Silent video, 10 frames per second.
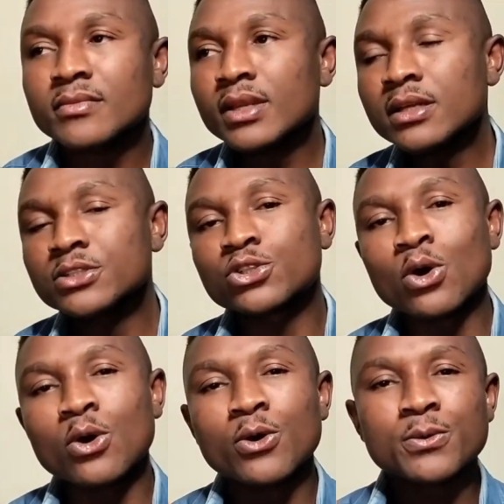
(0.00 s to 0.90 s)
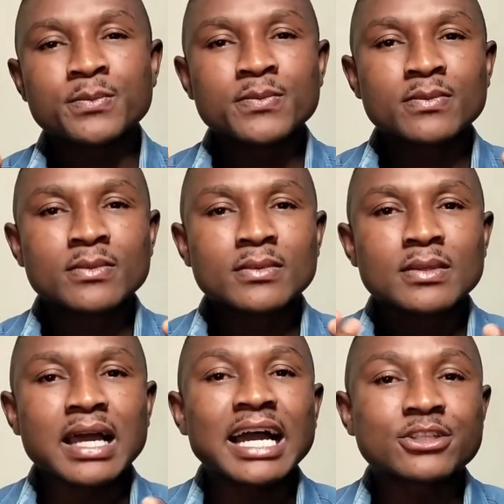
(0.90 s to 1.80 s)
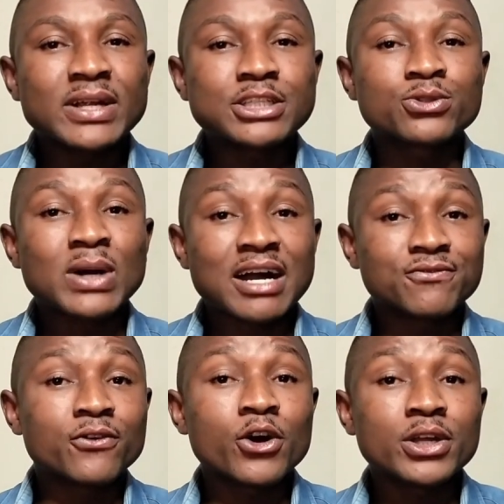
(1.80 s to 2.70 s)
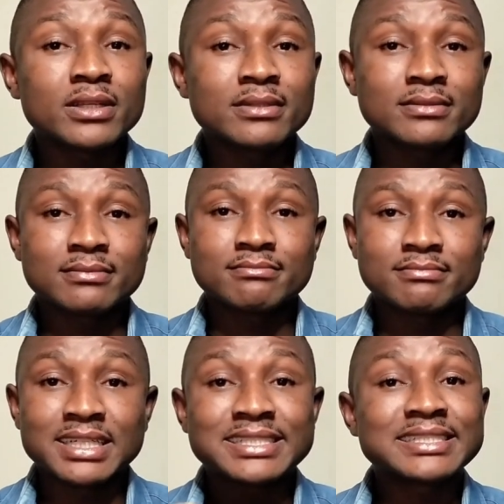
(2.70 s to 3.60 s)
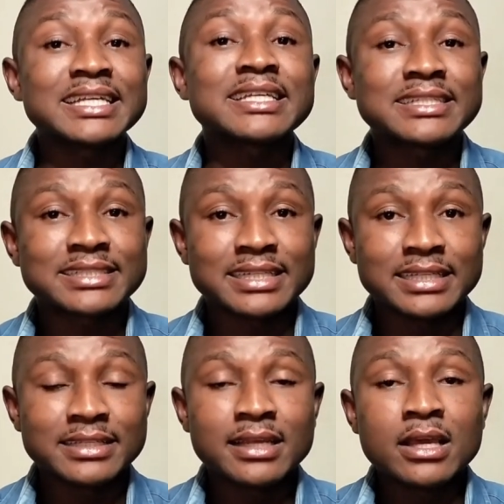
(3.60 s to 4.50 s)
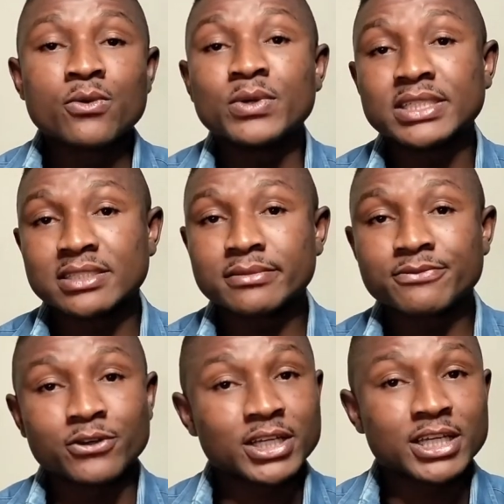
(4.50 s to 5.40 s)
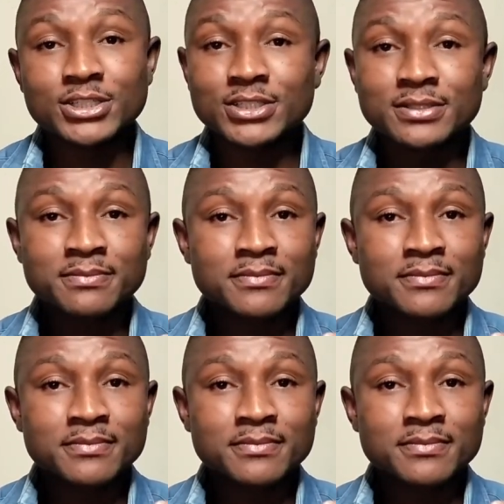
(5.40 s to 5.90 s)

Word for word: So I try to avoid the stated sin, which is fornication.